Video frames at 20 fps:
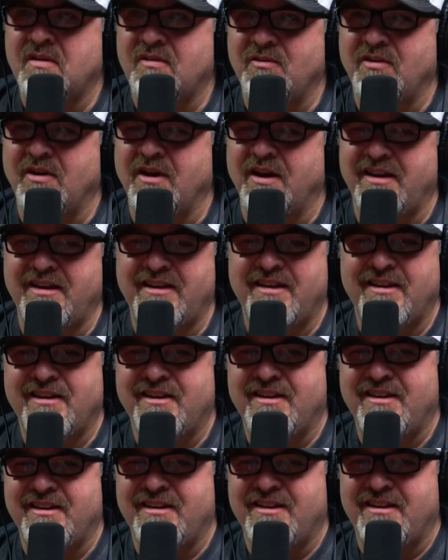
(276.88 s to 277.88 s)
Right.
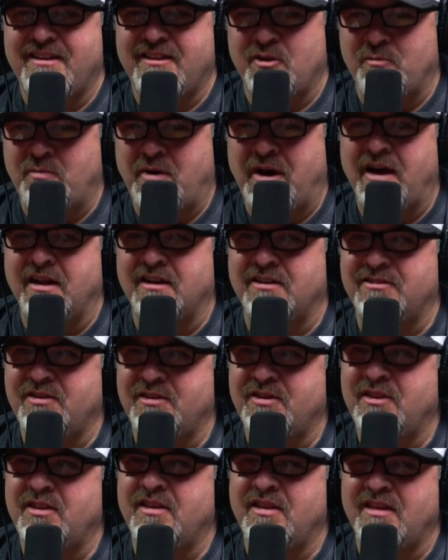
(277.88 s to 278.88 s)
Um, it's, it
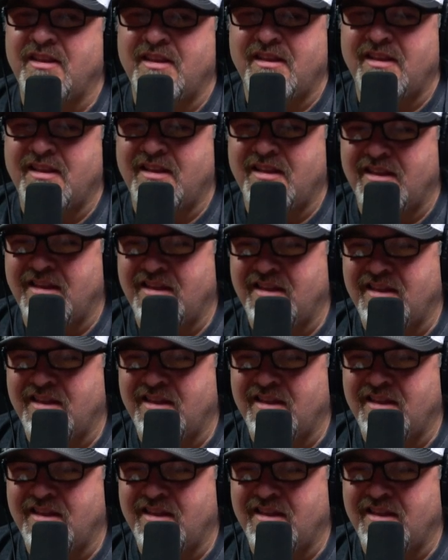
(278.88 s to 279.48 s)
actually swims